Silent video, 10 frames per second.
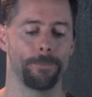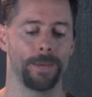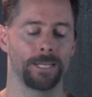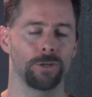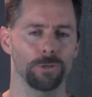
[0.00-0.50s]

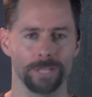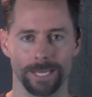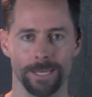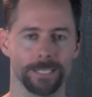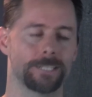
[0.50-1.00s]
And it goes
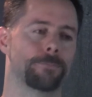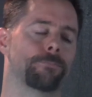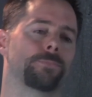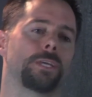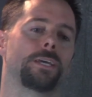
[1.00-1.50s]
like this.
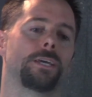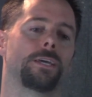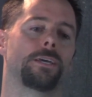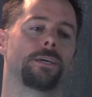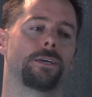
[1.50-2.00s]

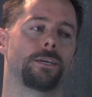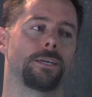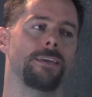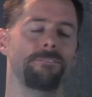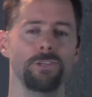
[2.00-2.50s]

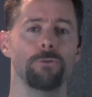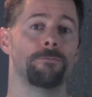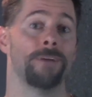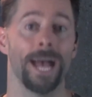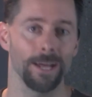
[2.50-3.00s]
If you
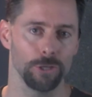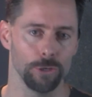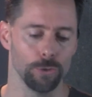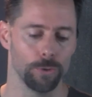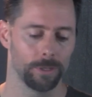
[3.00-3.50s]

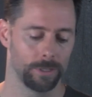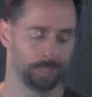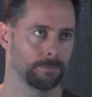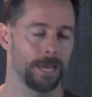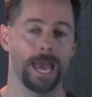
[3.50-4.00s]
value
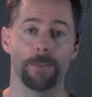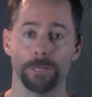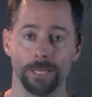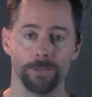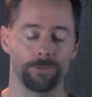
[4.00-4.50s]

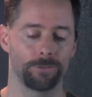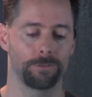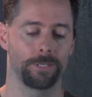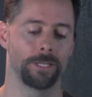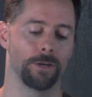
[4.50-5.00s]

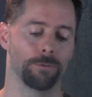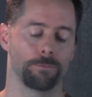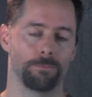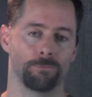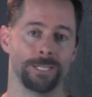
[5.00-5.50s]
happiness,
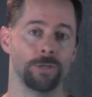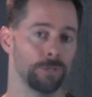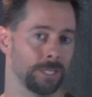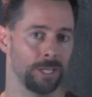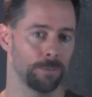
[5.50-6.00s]

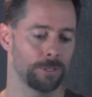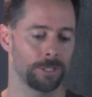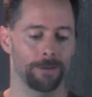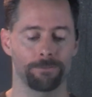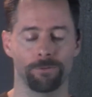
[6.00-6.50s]
reducing human
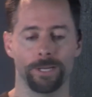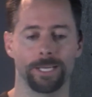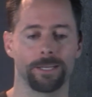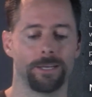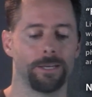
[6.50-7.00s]

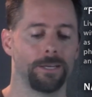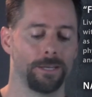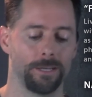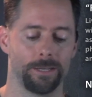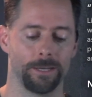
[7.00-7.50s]
suffering,
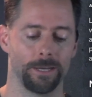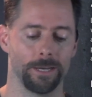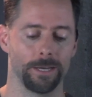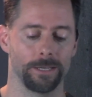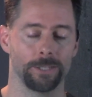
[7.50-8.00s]

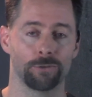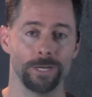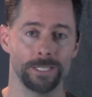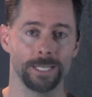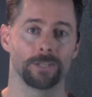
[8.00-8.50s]

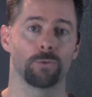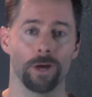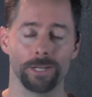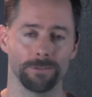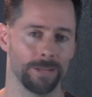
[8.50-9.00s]
increasing the
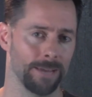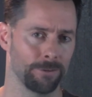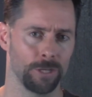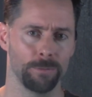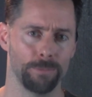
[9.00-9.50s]
quality of life
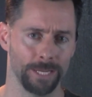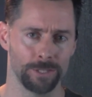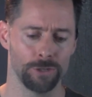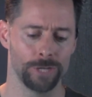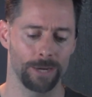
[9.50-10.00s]
for human
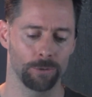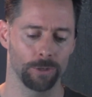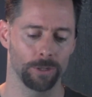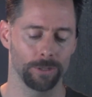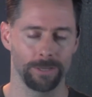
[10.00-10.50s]
beings in
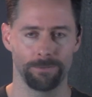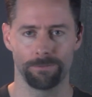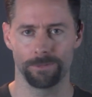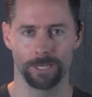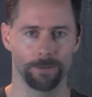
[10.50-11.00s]
general,
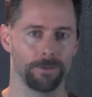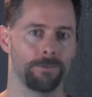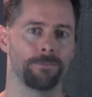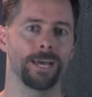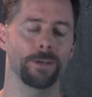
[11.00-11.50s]
if
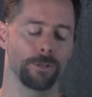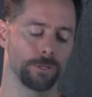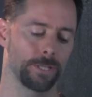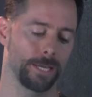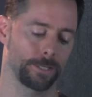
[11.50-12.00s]
you value
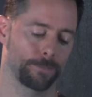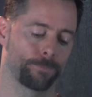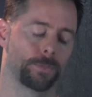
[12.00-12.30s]
those things,